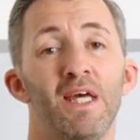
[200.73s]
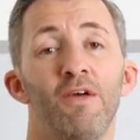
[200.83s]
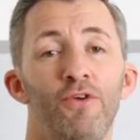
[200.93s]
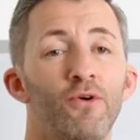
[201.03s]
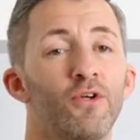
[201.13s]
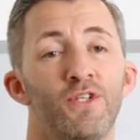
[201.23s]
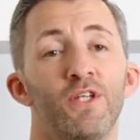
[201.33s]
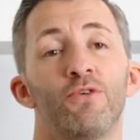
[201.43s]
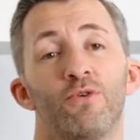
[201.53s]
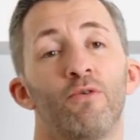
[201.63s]
if you
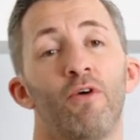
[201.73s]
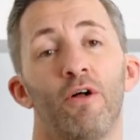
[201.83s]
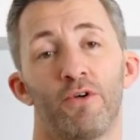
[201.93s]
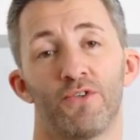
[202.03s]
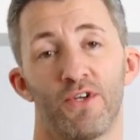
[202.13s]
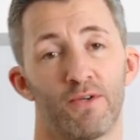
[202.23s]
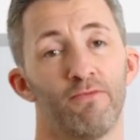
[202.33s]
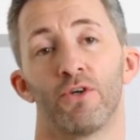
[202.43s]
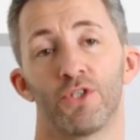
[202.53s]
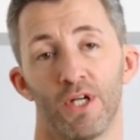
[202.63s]
continue to evolve your system
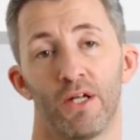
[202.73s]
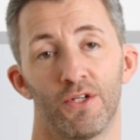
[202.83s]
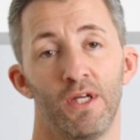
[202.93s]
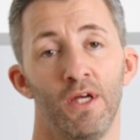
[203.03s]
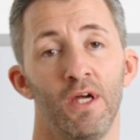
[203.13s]
functionality